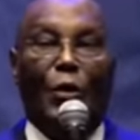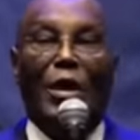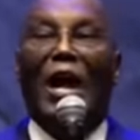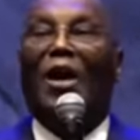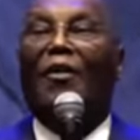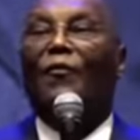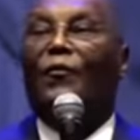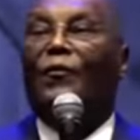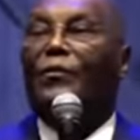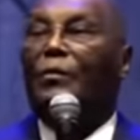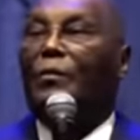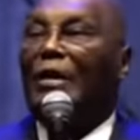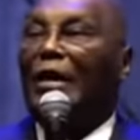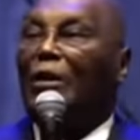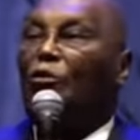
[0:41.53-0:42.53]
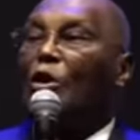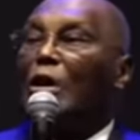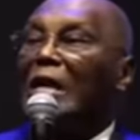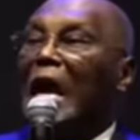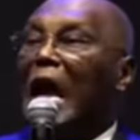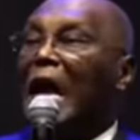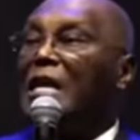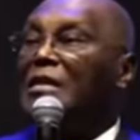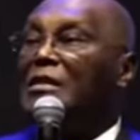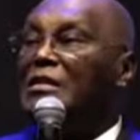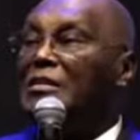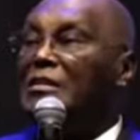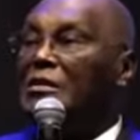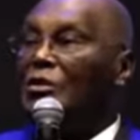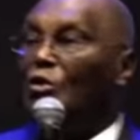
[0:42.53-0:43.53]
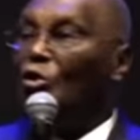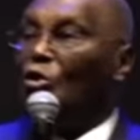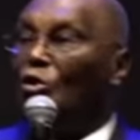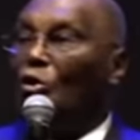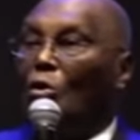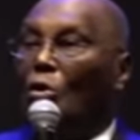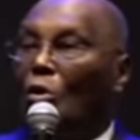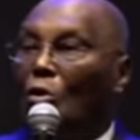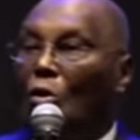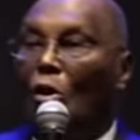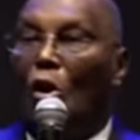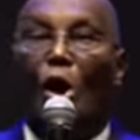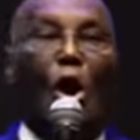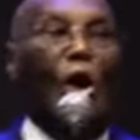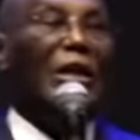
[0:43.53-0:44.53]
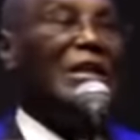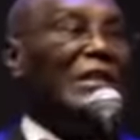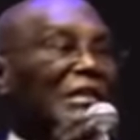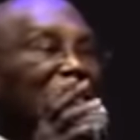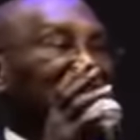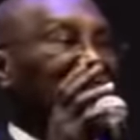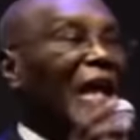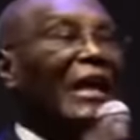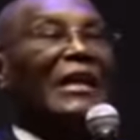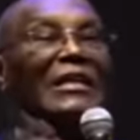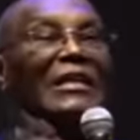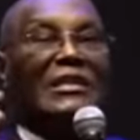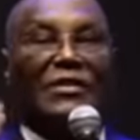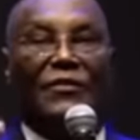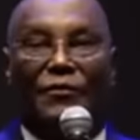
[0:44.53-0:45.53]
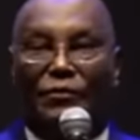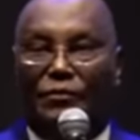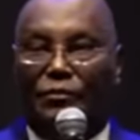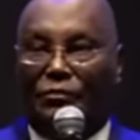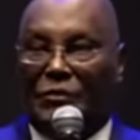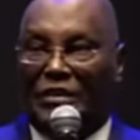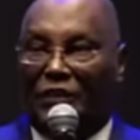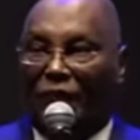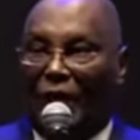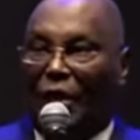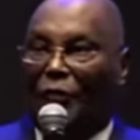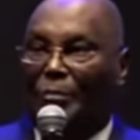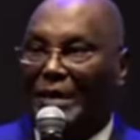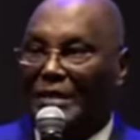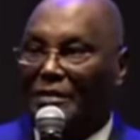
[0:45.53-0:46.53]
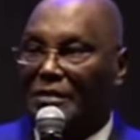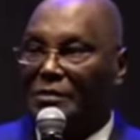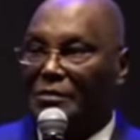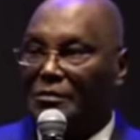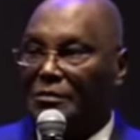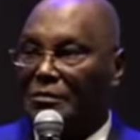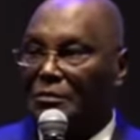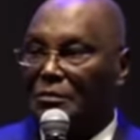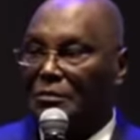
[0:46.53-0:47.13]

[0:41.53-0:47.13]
We have recognized all these negative developments